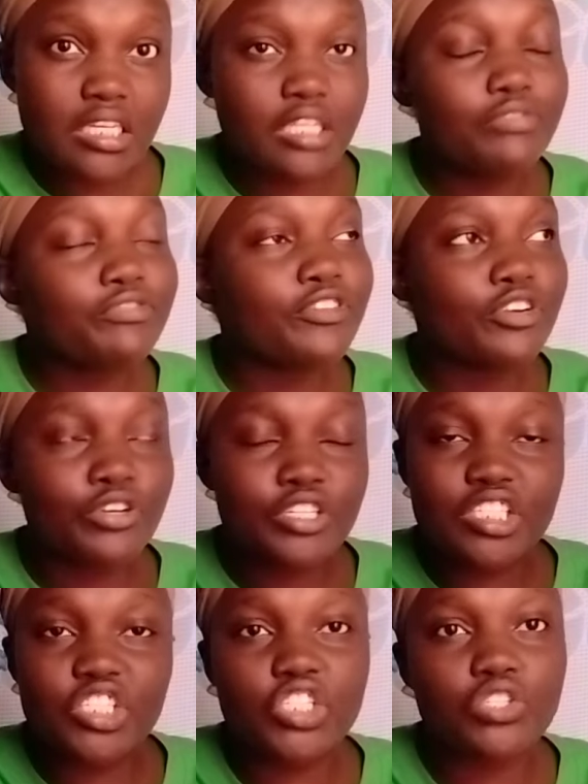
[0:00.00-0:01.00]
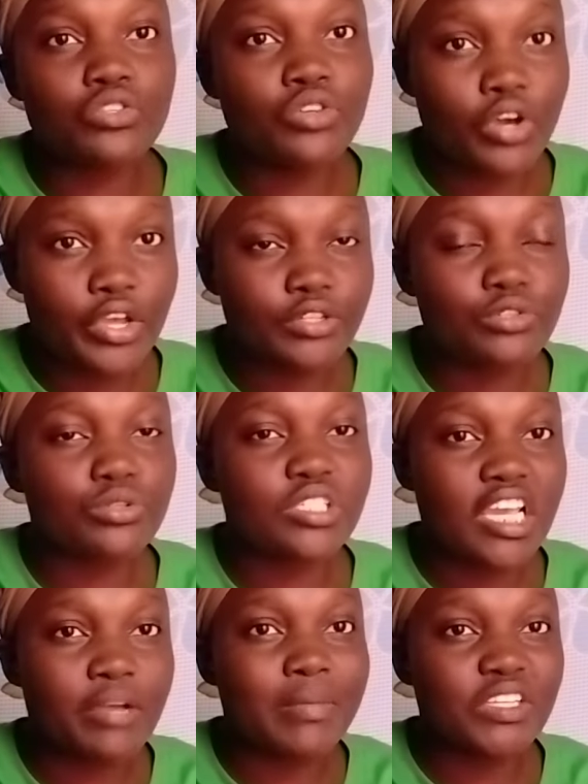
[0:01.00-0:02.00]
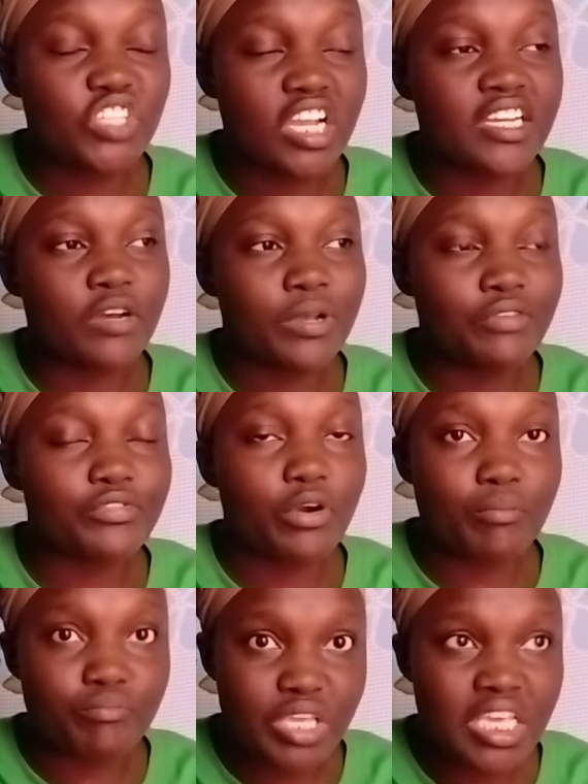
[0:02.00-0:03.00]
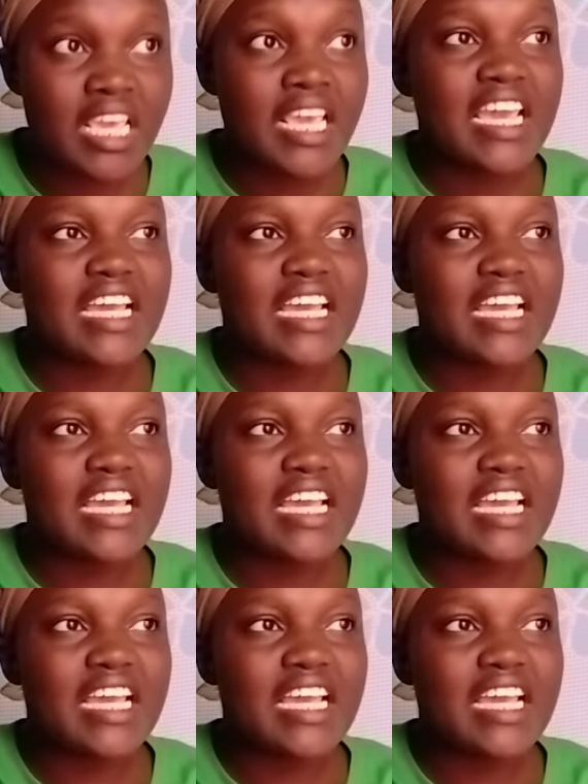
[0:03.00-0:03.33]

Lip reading: If not, she's going to take my child away from me